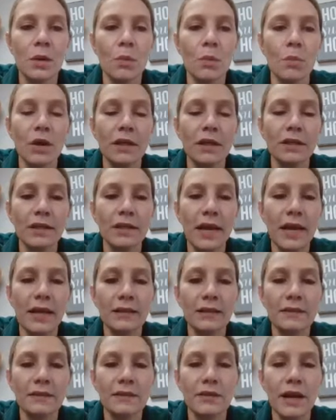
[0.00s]
One
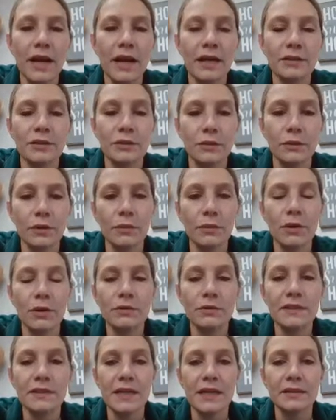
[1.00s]
night Sir Ector
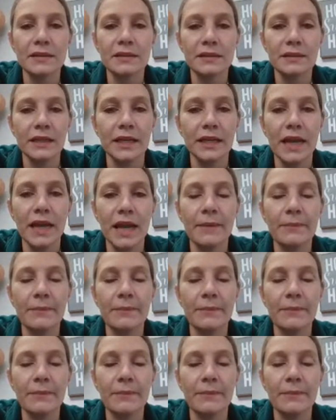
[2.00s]
woke suddenly